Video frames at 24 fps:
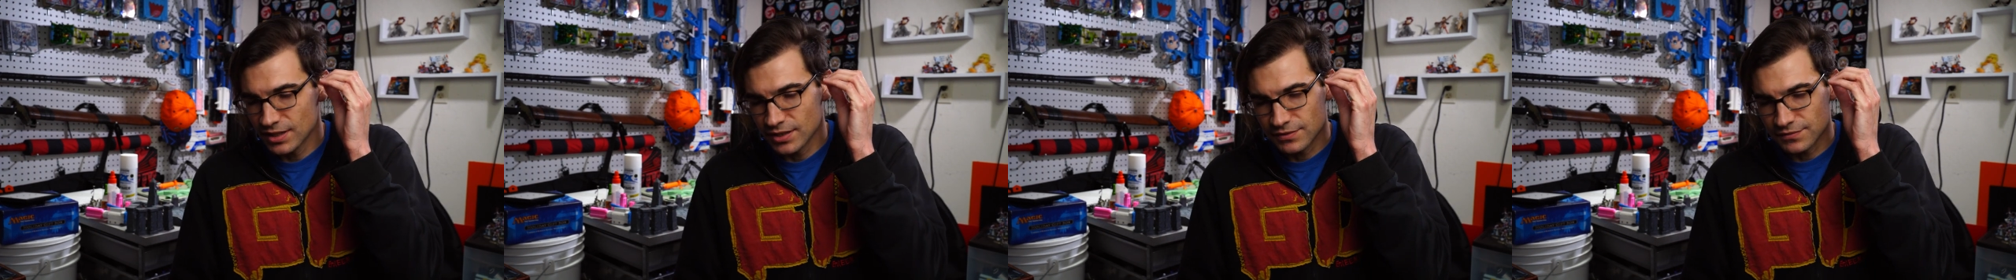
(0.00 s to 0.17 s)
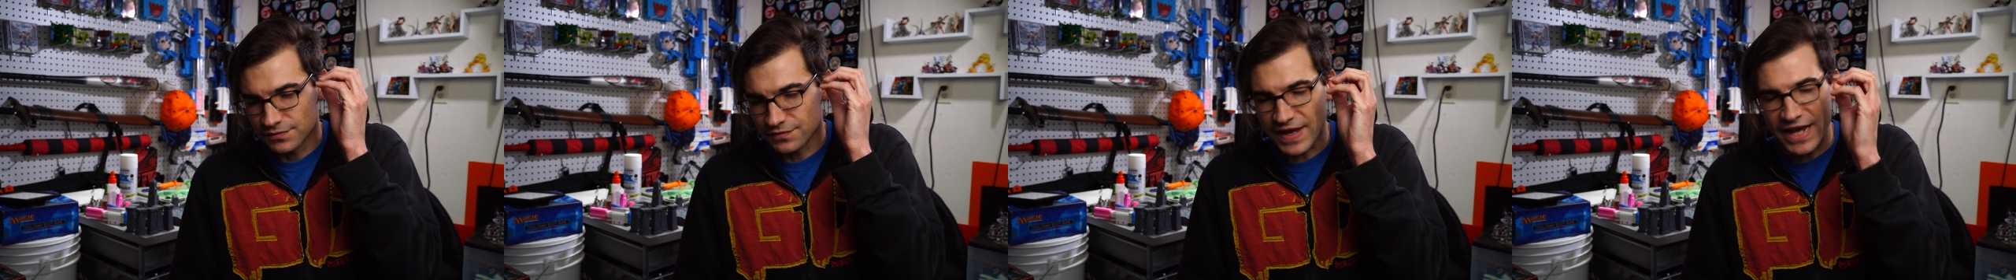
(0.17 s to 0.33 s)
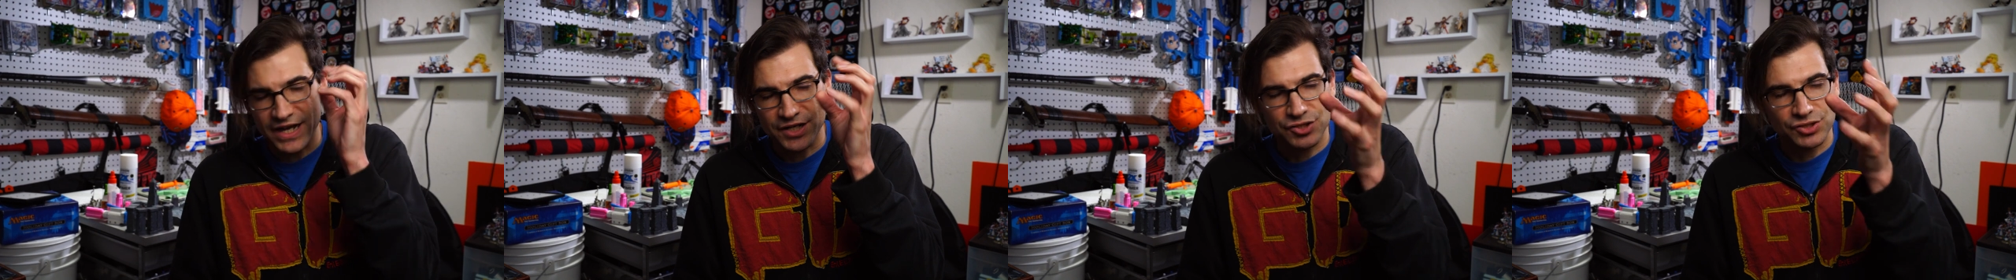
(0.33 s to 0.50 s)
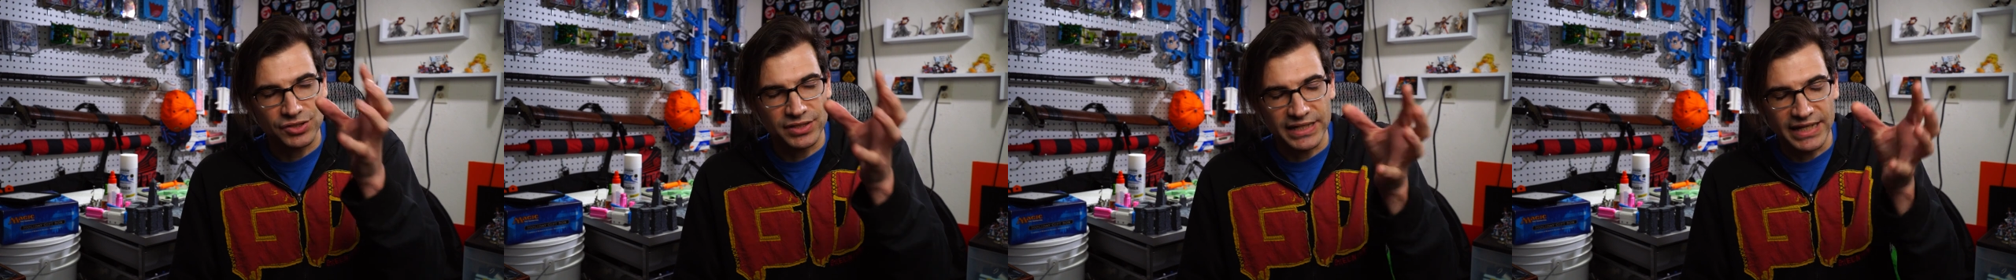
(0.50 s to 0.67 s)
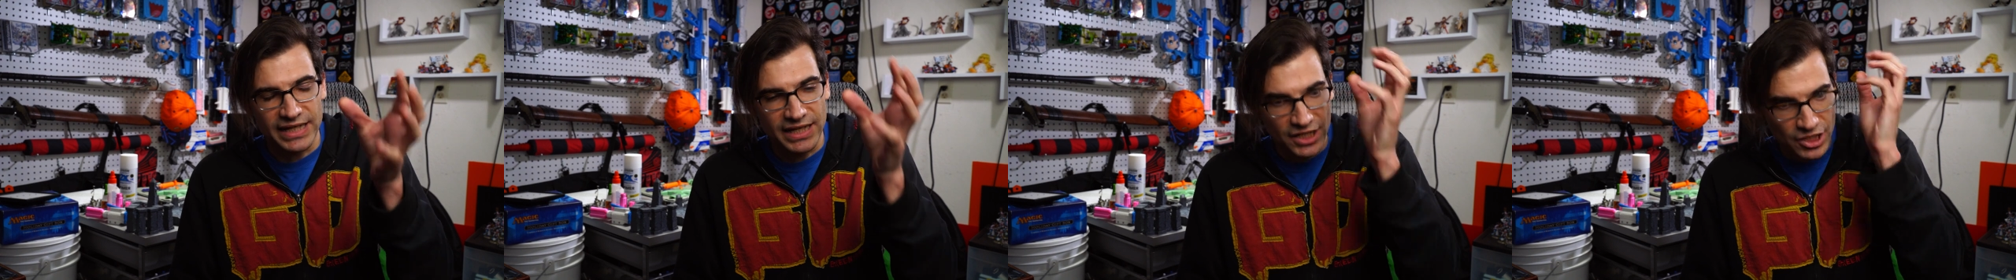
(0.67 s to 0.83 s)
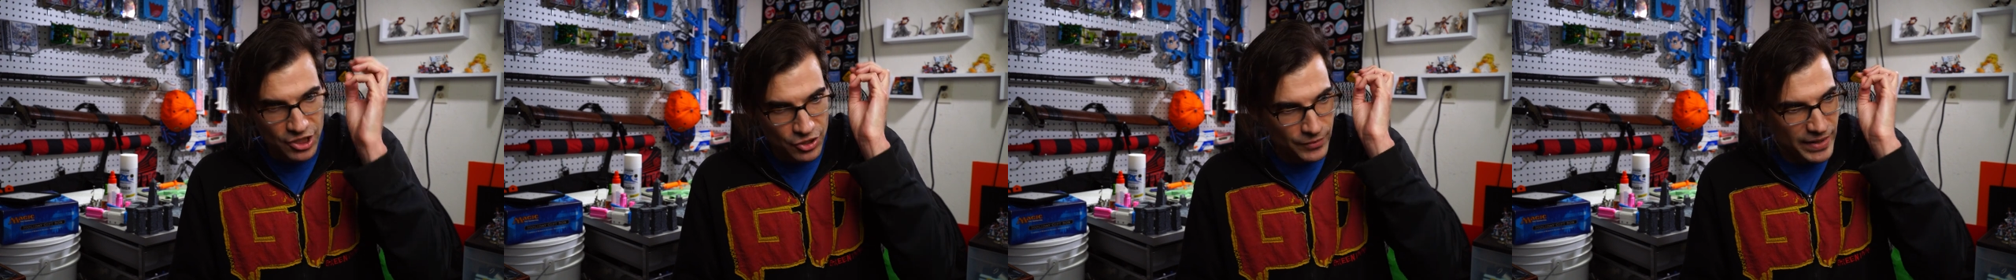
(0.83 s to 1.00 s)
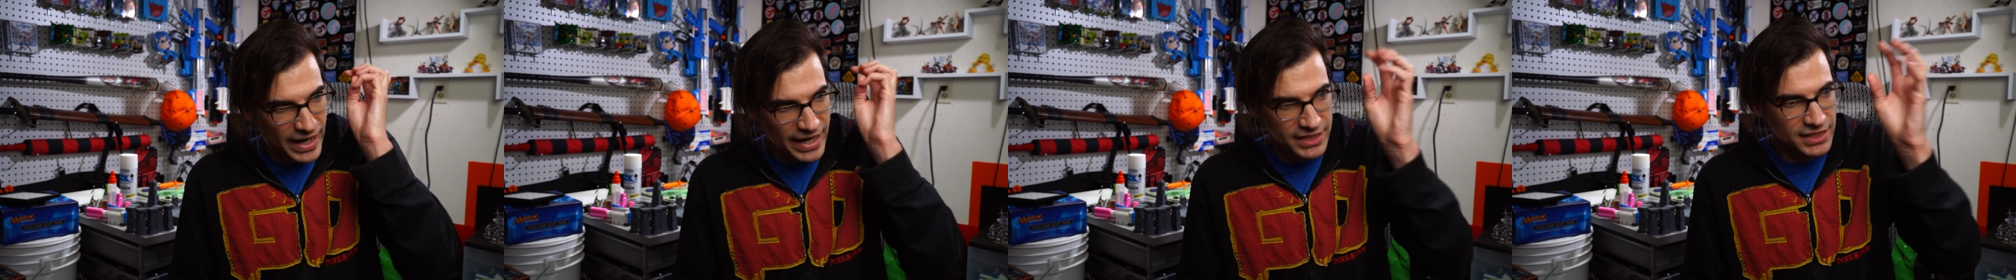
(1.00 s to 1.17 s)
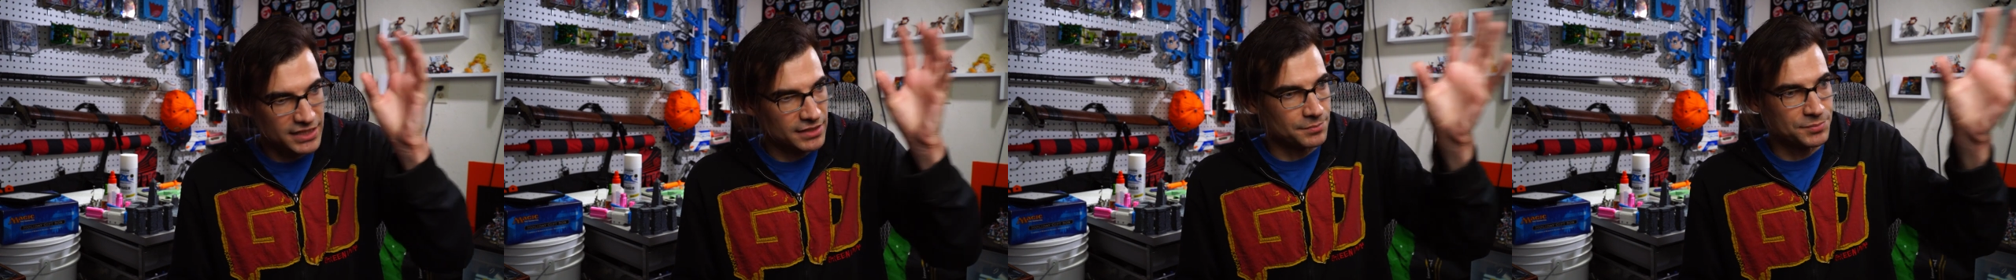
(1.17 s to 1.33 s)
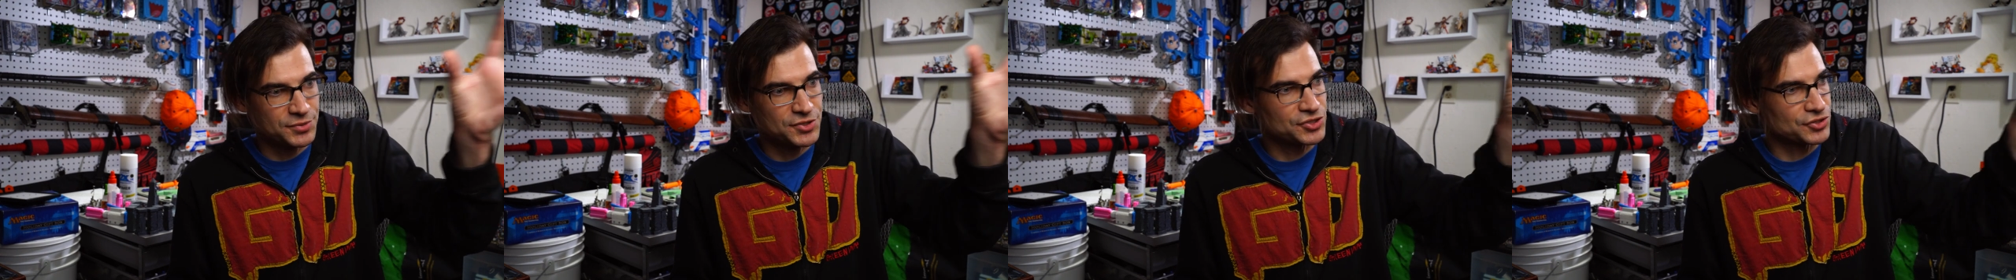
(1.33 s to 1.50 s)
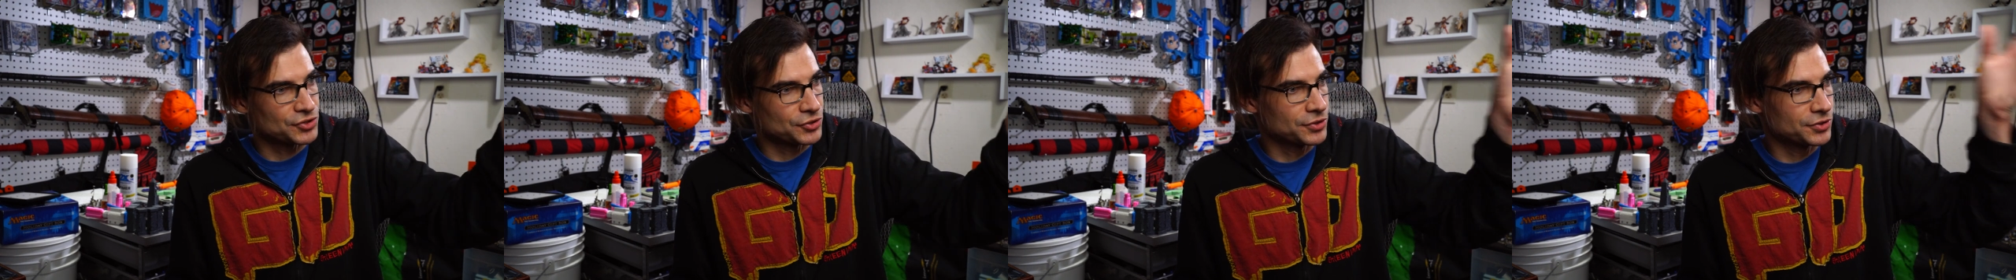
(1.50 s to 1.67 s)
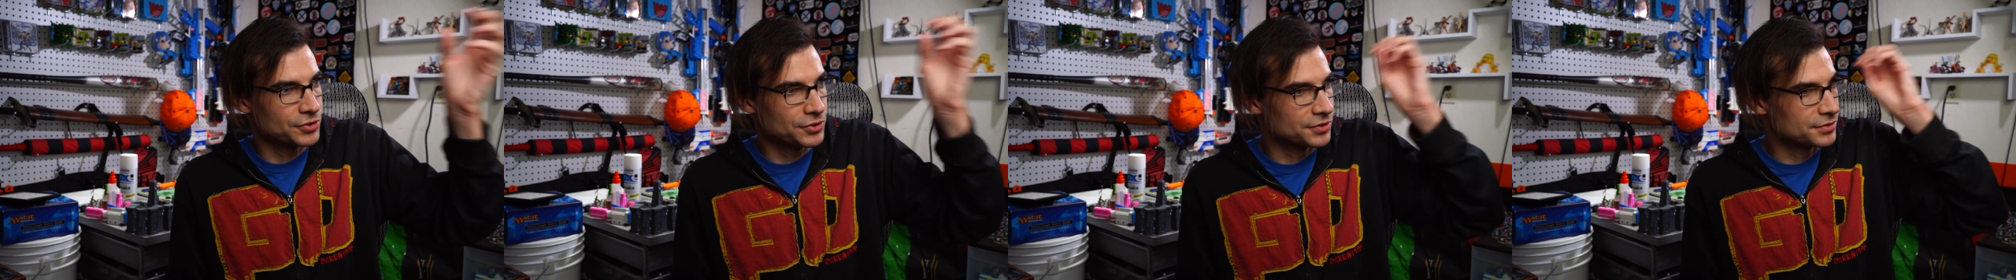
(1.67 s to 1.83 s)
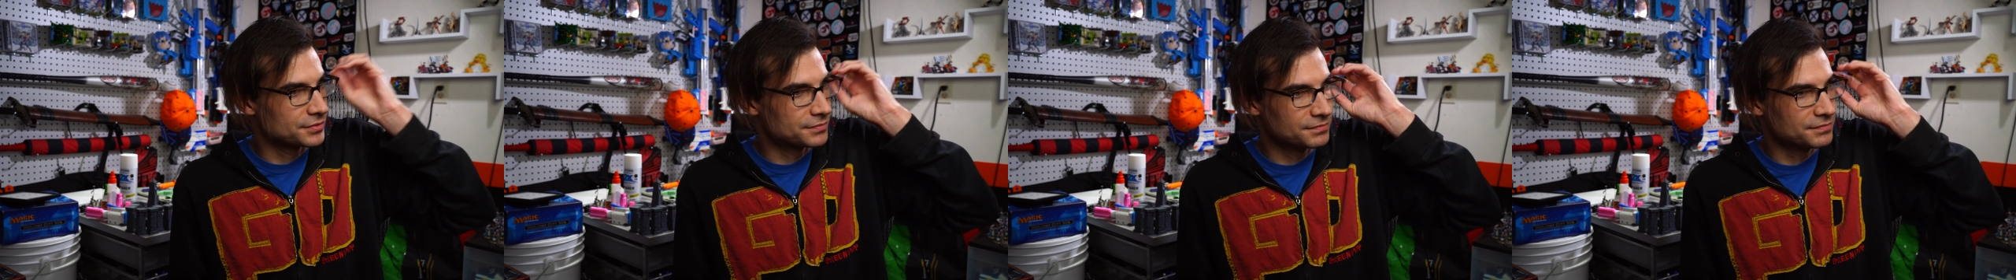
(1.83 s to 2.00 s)
factually incorrect,
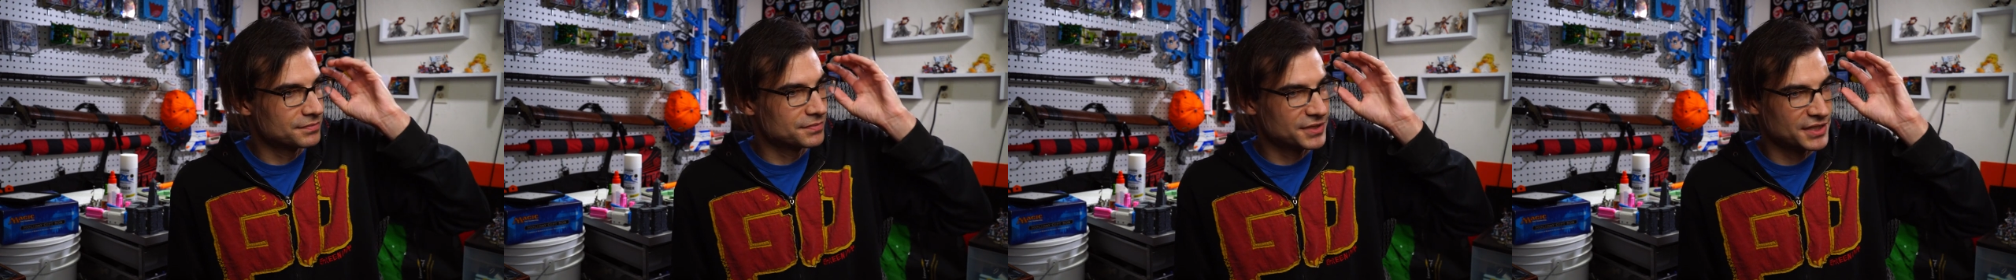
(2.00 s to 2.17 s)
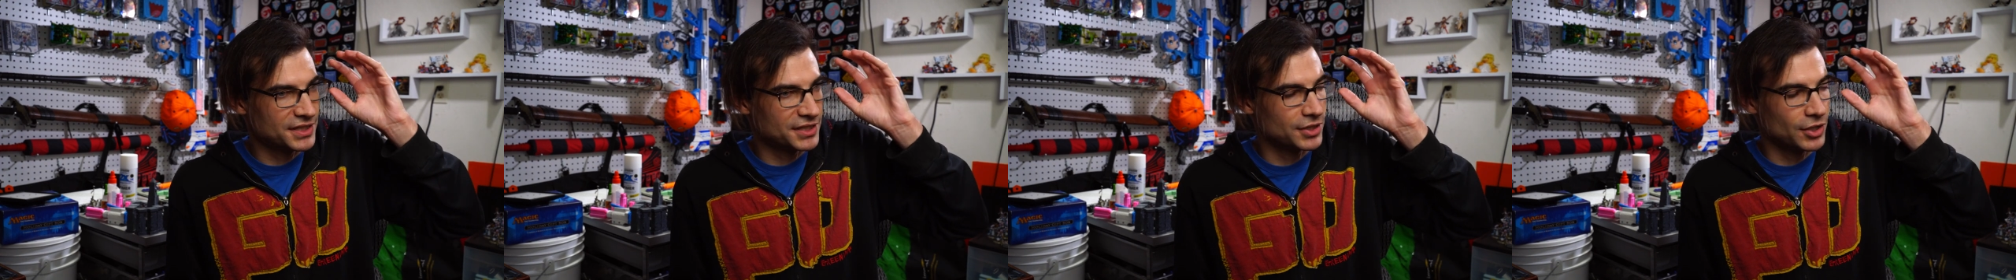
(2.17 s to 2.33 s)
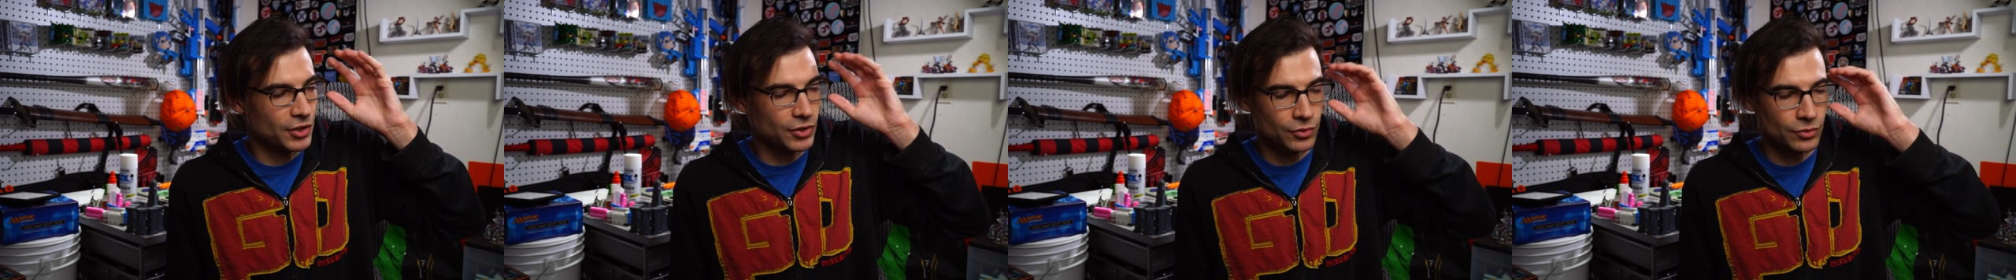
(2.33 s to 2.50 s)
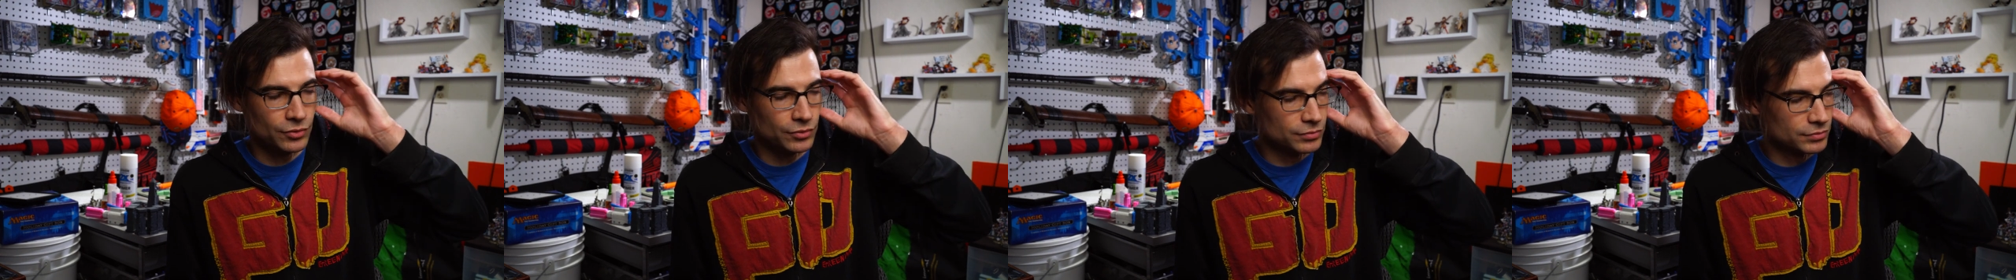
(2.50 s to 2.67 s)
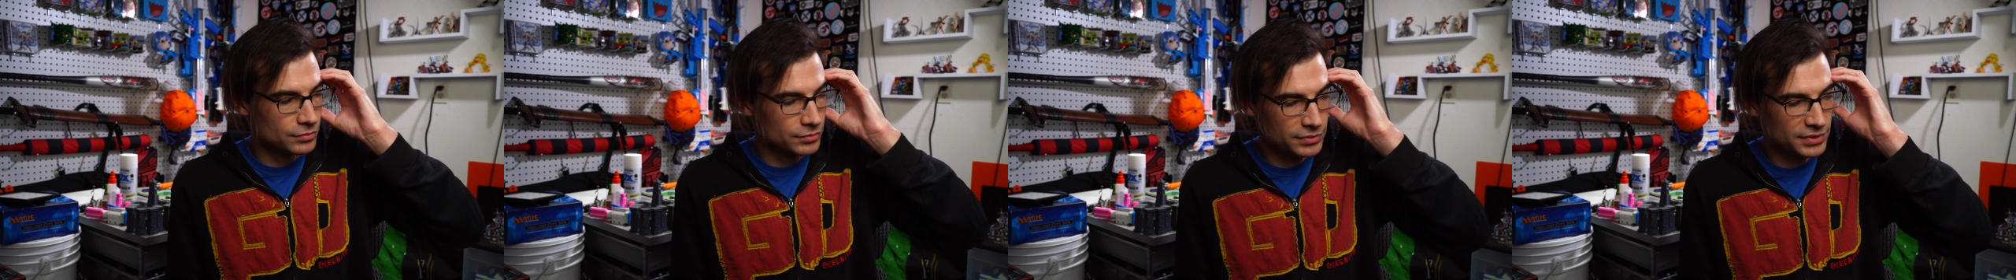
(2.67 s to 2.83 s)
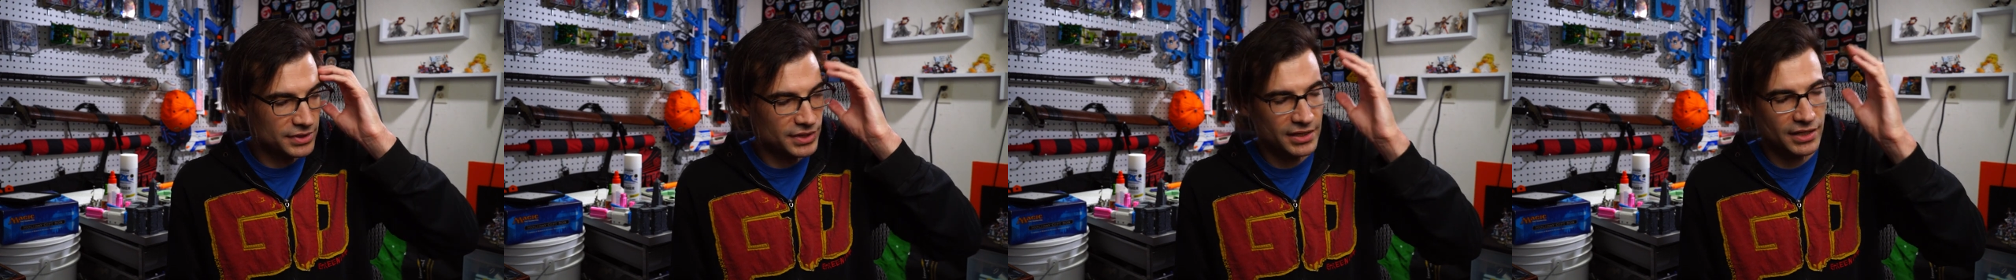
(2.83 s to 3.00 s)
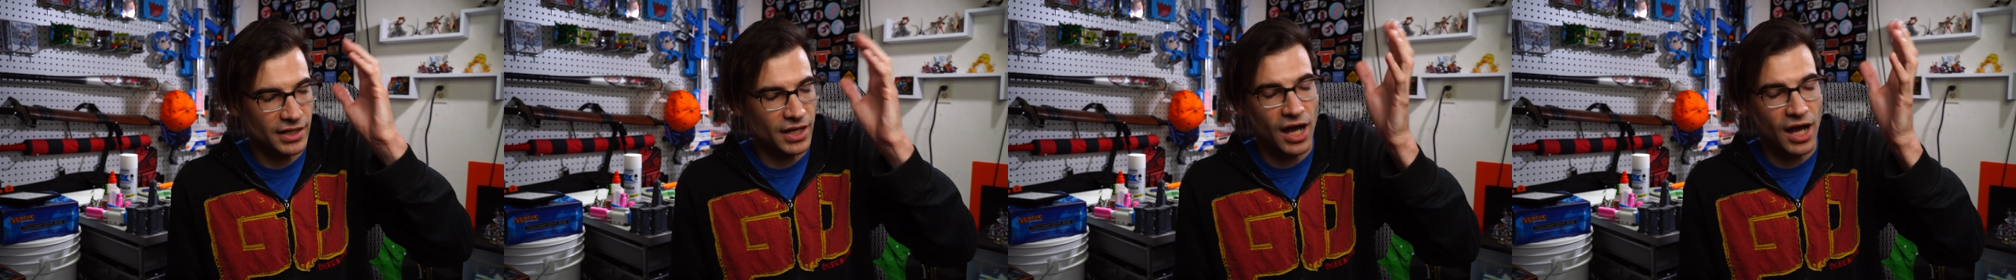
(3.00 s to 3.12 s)
absurd, you know,